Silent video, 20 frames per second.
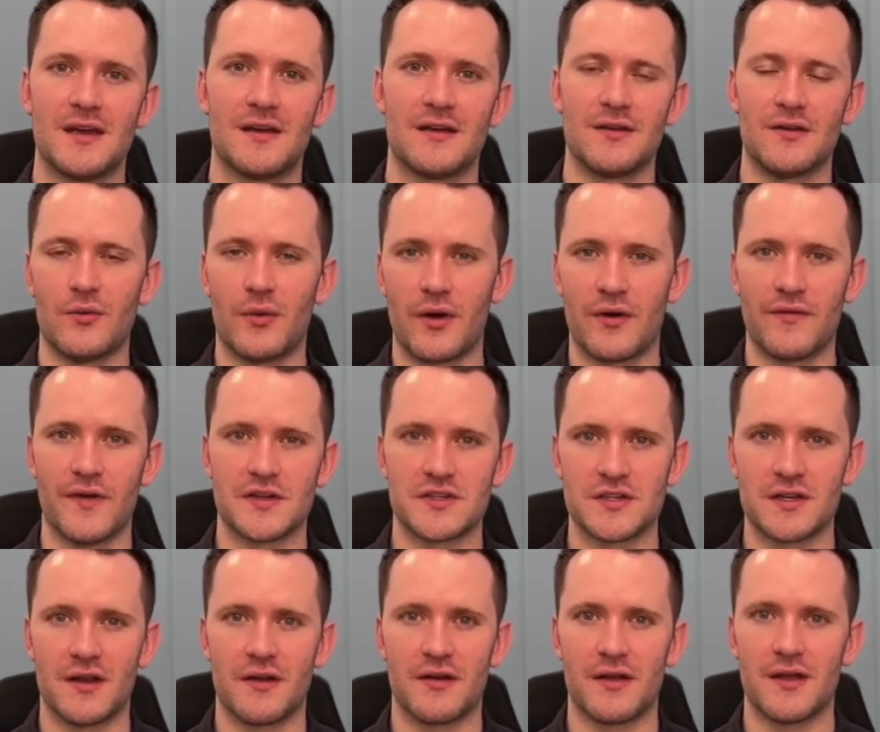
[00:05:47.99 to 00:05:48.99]
You are a
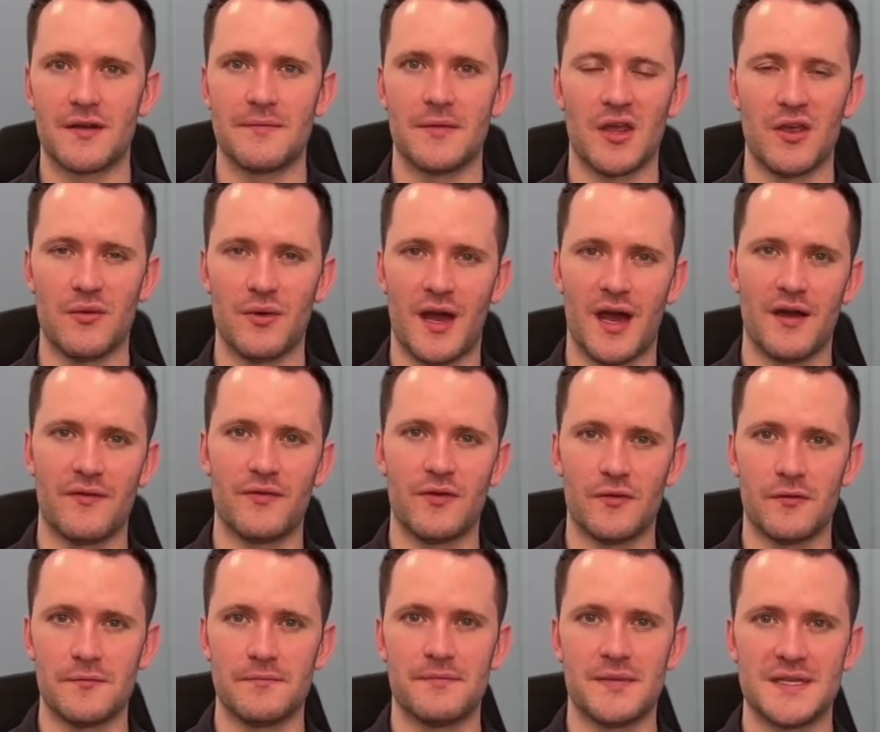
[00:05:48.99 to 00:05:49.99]
veterinarian, but you have your
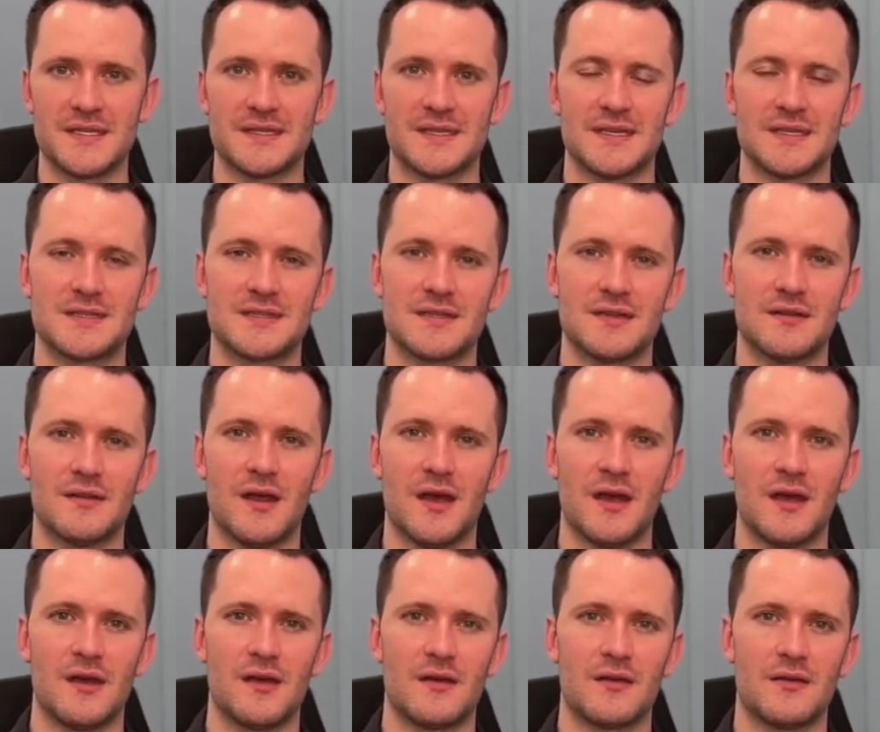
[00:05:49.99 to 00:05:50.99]
own business. And
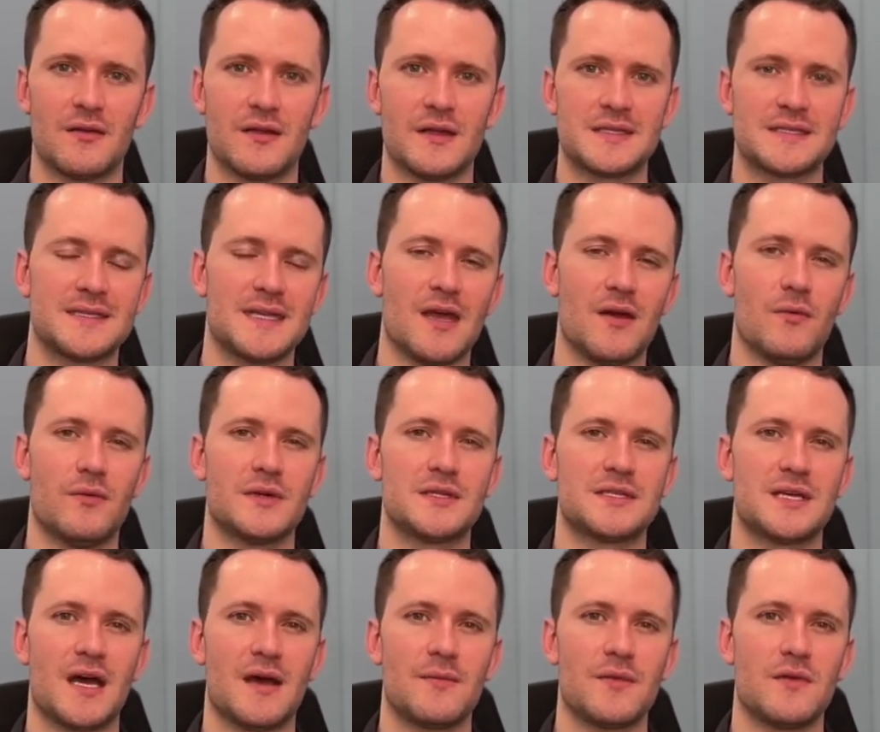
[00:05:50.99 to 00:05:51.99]
let's say at one
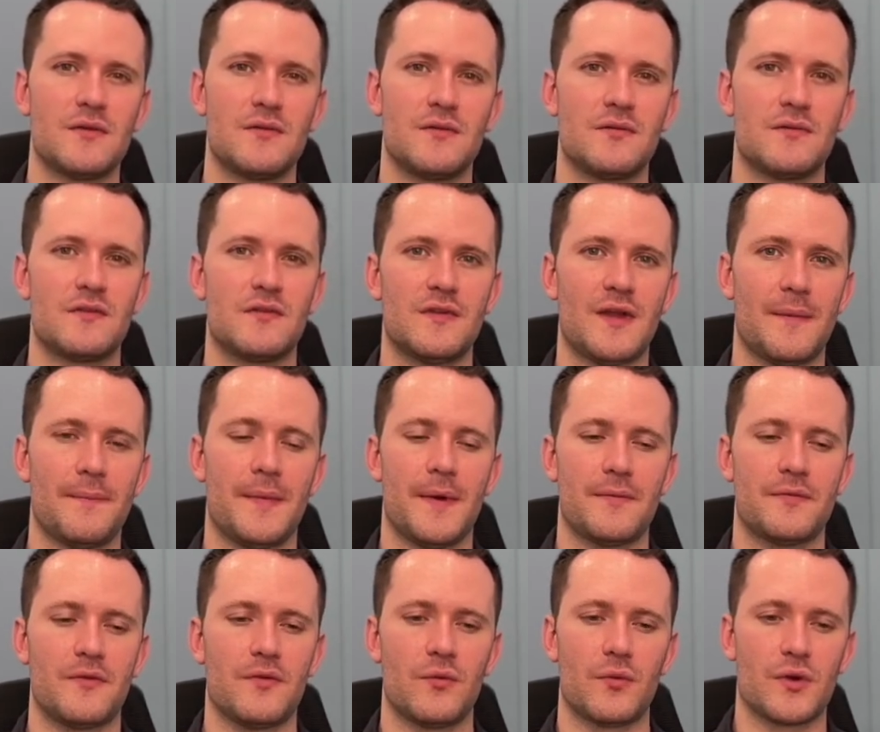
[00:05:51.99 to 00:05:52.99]
time you do step up
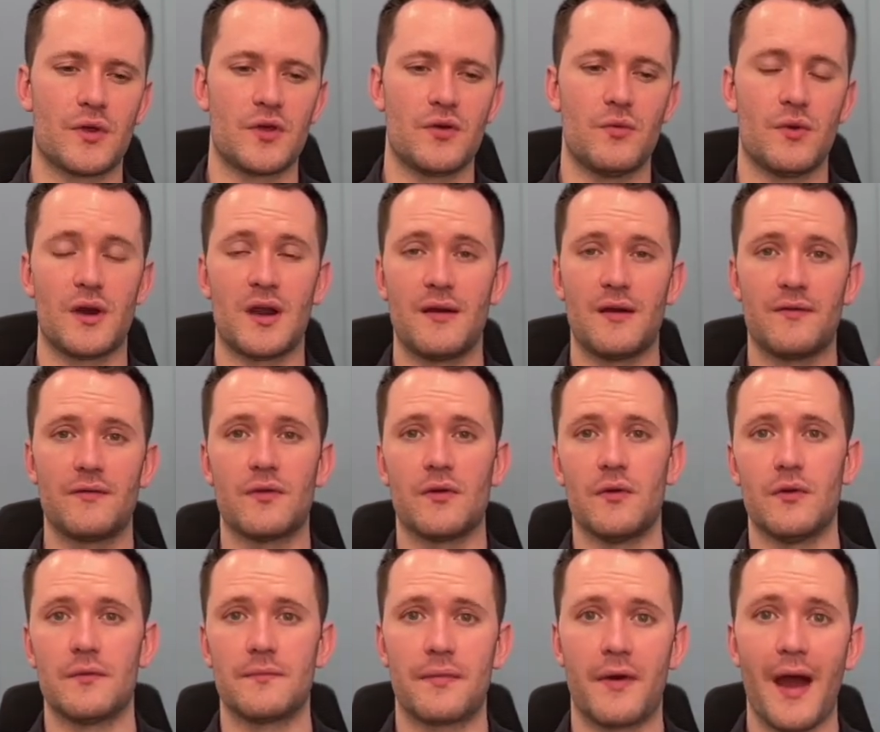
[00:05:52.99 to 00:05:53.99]
to where you want to have your
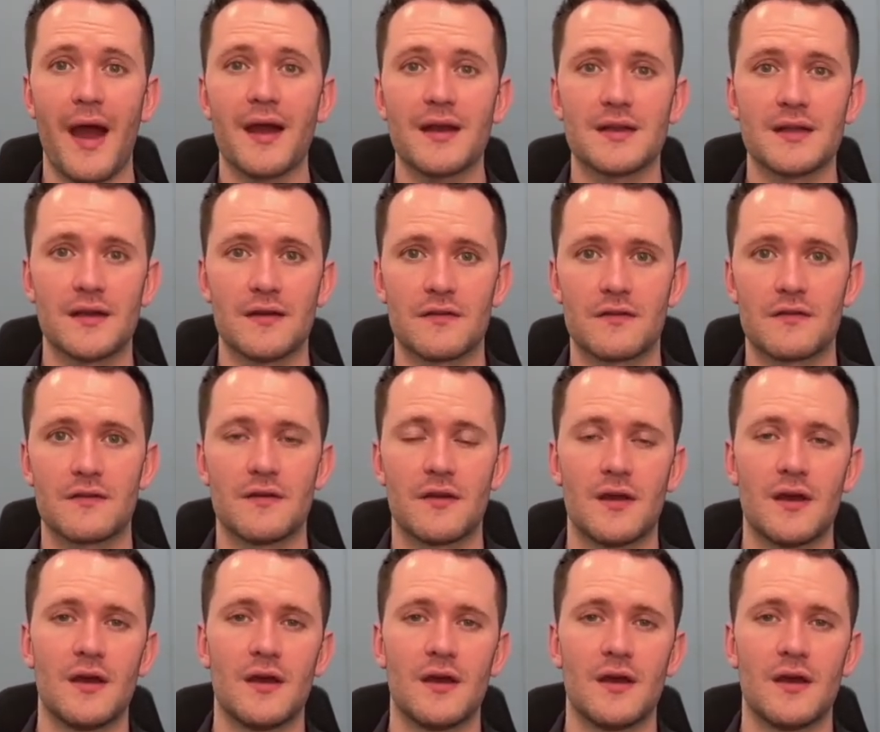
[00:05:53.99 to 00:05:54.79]
own practice.